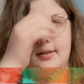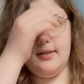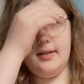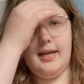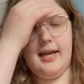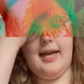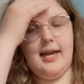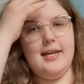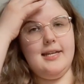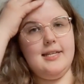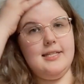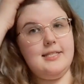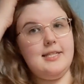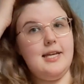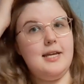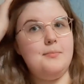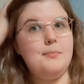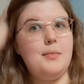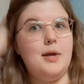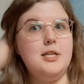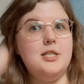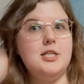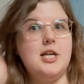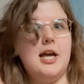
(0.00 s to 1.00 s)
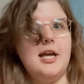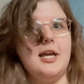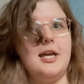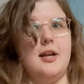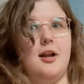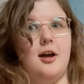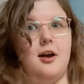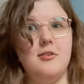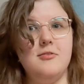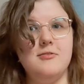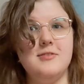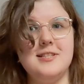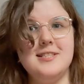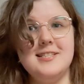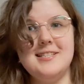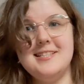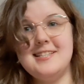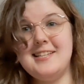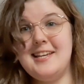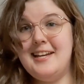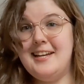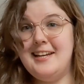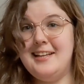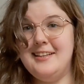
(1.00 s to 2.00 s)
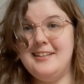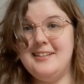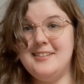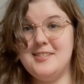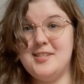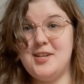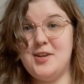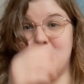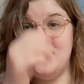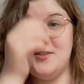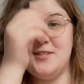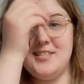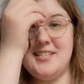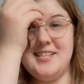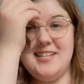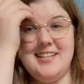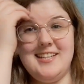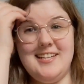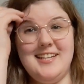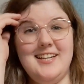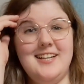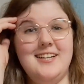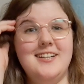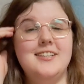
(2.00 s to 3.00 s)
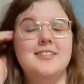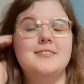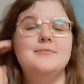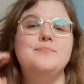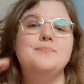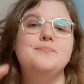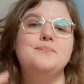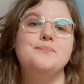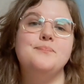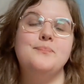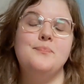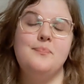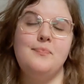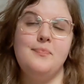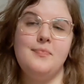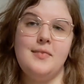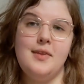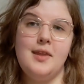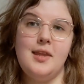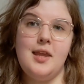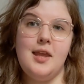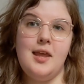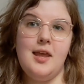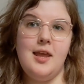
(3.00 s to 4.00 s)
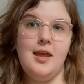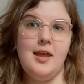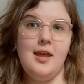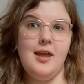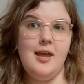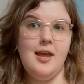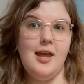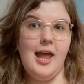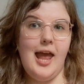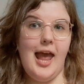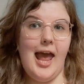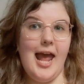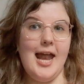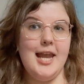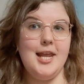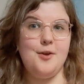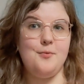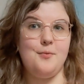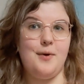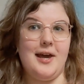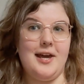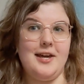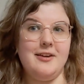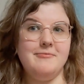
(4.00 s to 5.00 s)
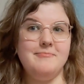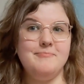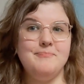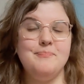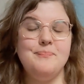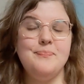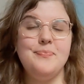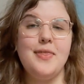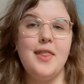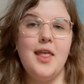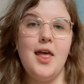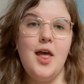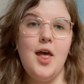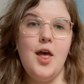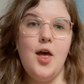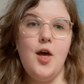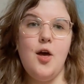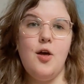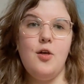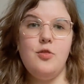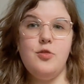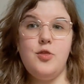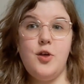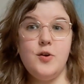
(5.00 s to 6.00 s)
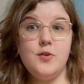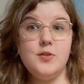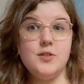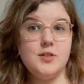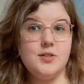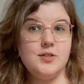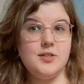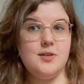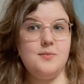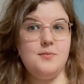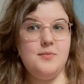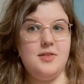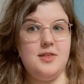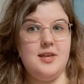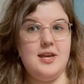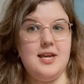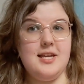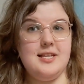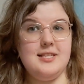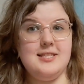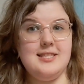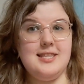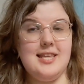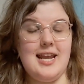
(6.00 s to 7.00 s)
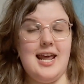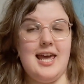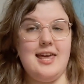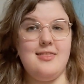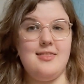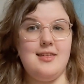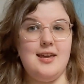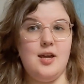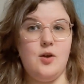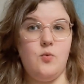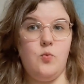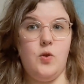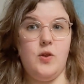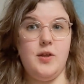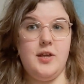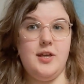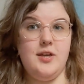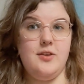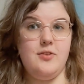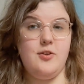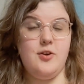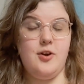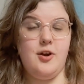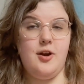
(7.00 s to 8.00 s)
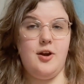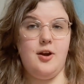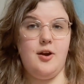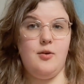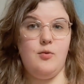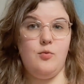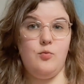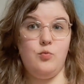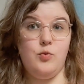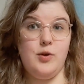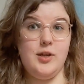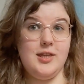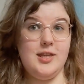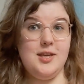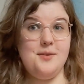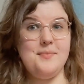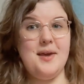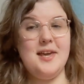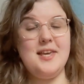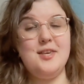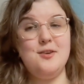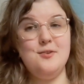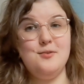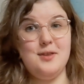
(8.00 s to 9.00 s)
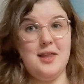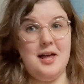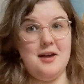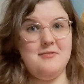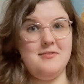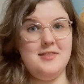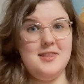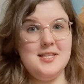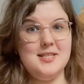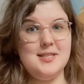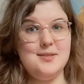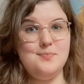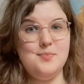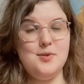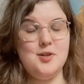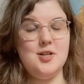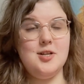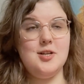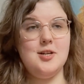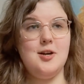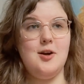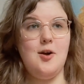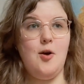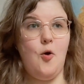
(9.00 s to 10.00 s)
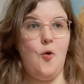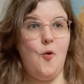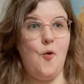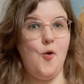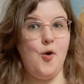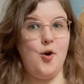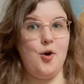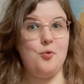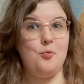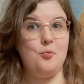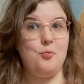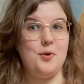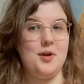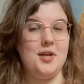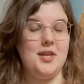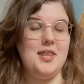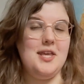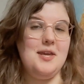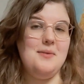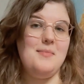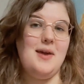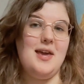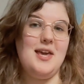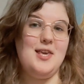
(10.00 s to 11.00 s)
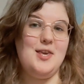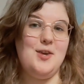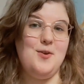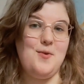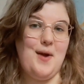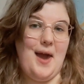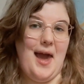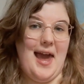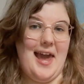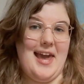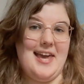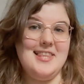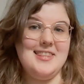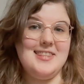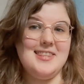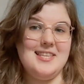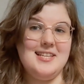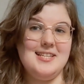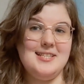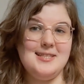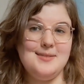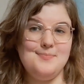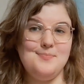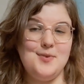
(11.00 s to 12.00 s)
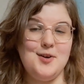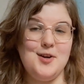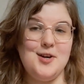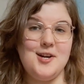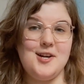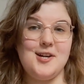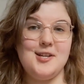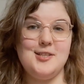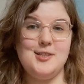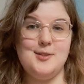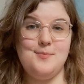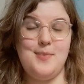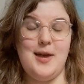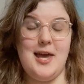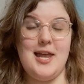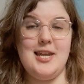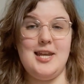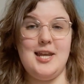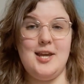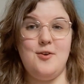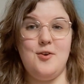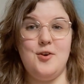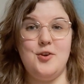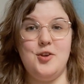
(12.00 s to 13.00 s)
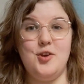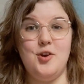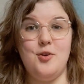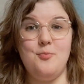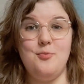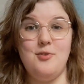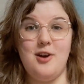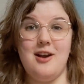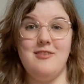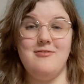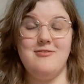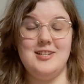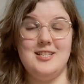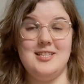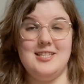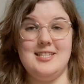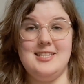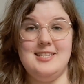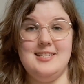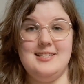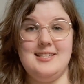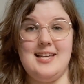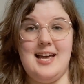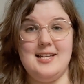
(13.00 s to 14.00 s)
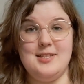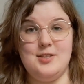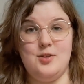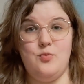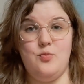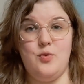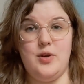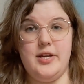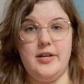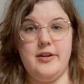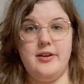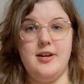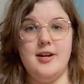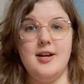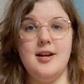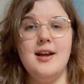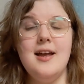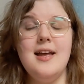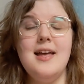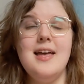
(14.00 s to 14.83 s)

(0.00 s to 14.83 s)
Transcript: Had to take my jacket off because it's getting a little toasty in here. Anyway, those are some things that I think will either really make you love this book or really make you hate this book, depending on your preferences as a reader.